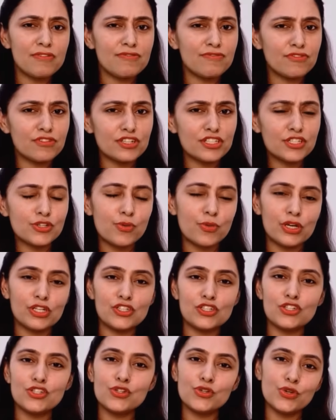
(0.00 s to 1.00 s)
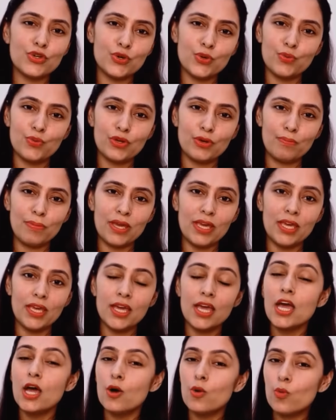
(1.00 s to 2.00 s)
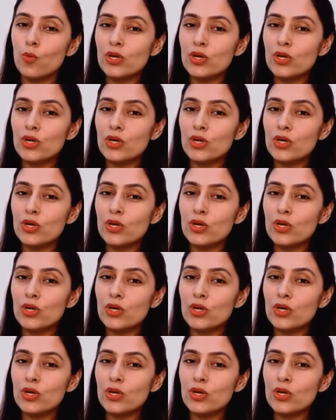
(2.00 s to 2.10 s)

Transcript: my first question to you would be,